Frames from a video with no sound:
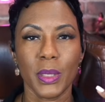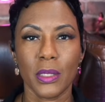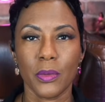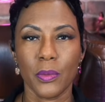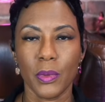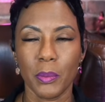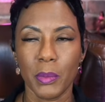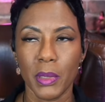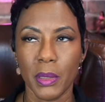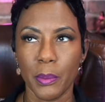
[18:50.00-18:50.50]
to
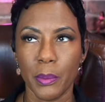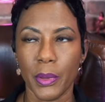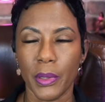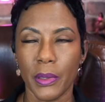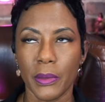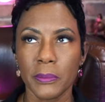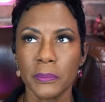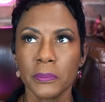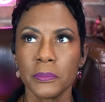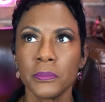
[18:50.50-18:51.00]

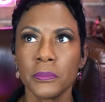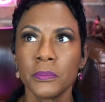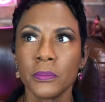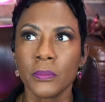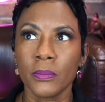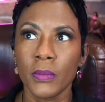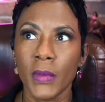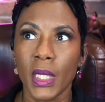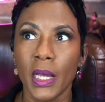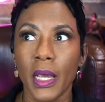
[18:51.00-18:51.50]
remember.
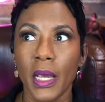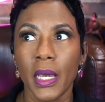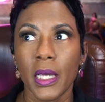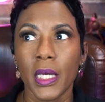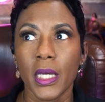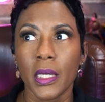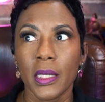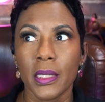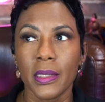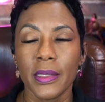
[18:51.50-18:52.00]

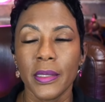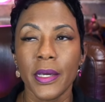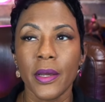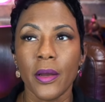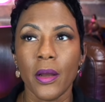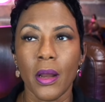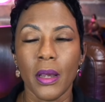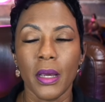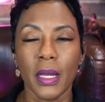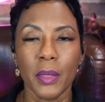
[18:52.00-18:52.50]

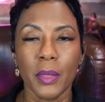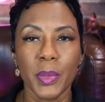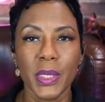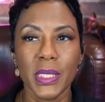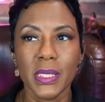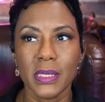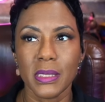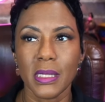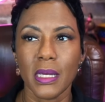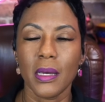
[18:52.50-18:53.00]
There are going to be
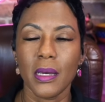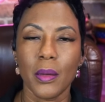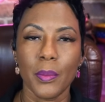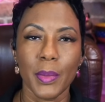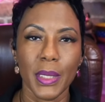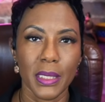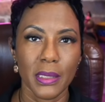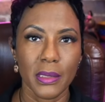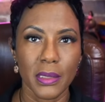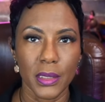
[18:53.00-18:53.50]
some
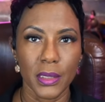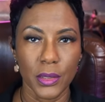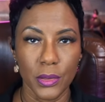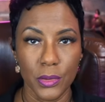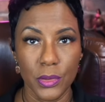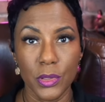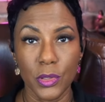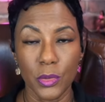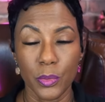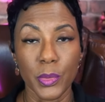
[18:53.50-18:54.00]
in the
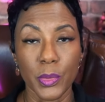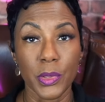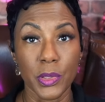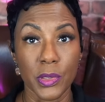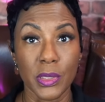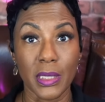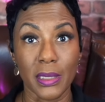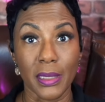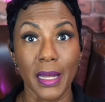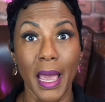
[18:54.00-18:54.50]
YouTube
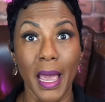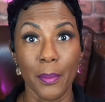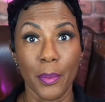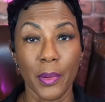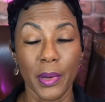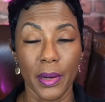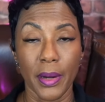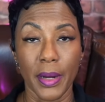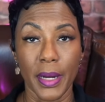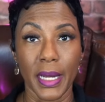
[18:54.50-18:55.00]
music
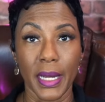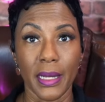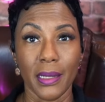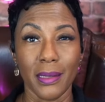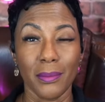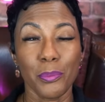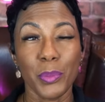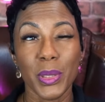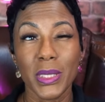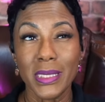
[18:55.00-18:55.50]
library
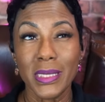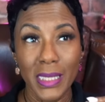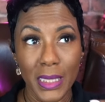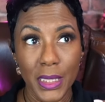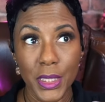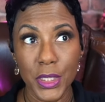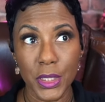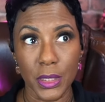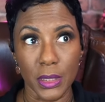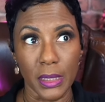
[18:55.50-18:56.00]

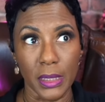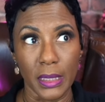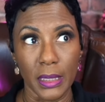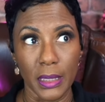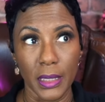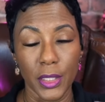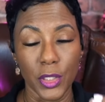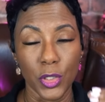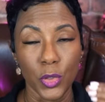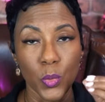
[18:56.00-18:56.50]

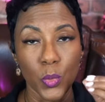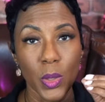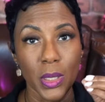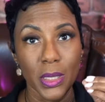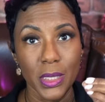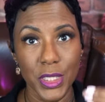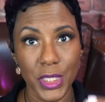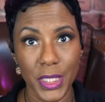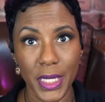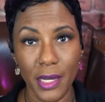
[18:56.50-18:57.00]
potentially, and you want
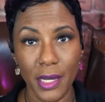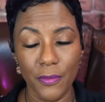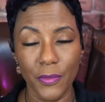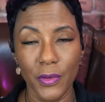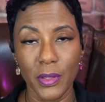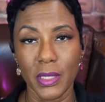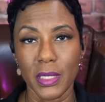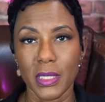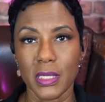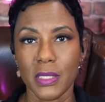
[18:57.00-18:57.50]
to check
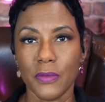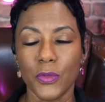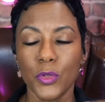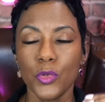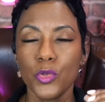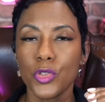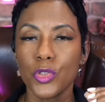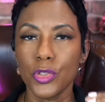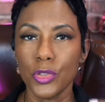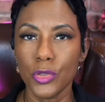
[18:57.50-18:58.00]
for this. If
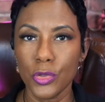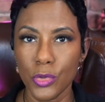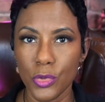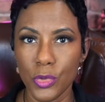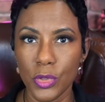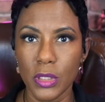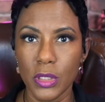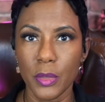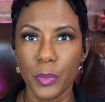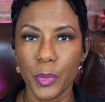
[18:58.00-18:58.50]
you
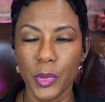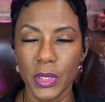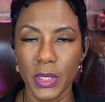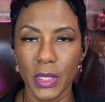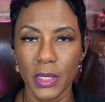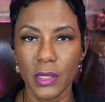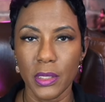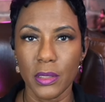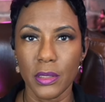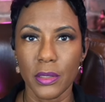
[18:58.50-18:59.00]
choose a
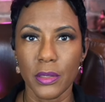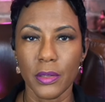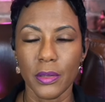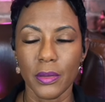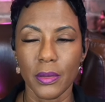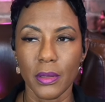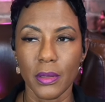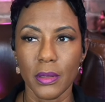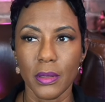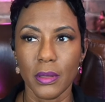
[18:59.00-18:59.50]
particular
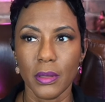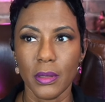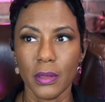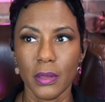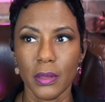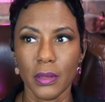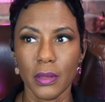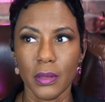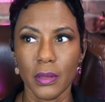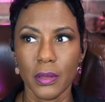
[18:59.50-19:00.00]

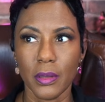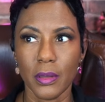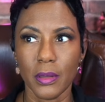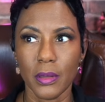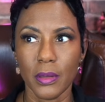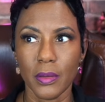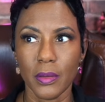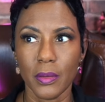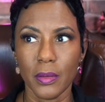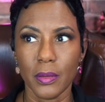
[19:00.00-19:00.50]

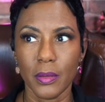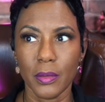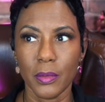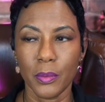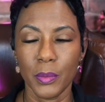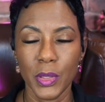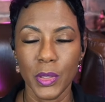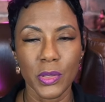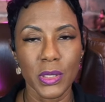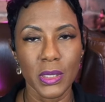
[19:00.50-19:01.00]

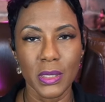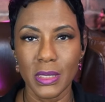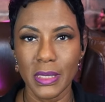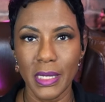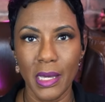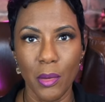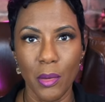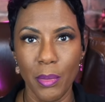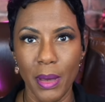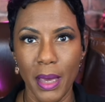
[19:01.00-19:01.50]
music
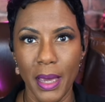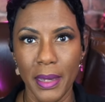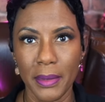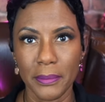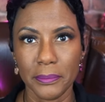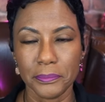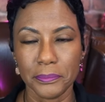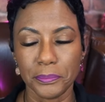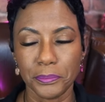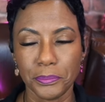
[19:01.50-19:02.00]
soundbite,
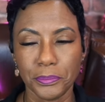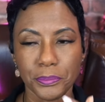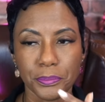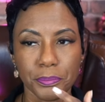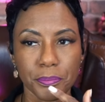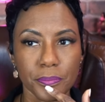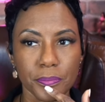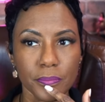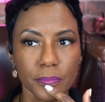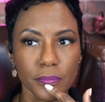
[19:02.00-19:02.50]

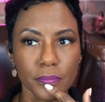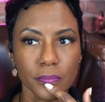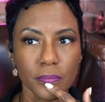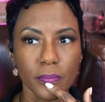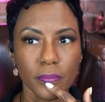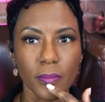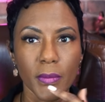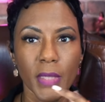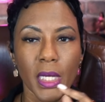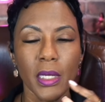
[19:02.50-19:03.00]

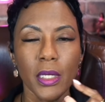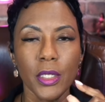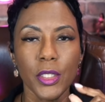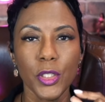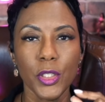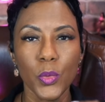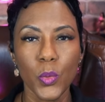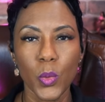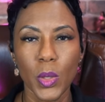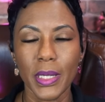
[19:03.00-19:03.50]

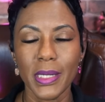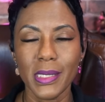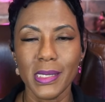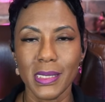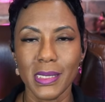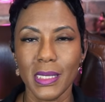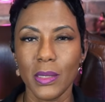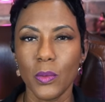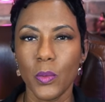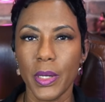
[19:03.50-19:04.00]
you want to
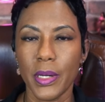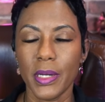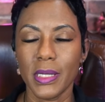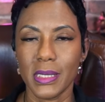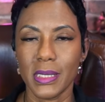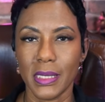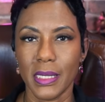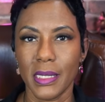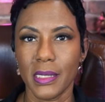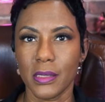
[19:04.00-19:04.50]
see where it
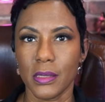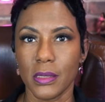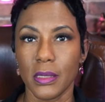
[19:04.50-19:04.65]
says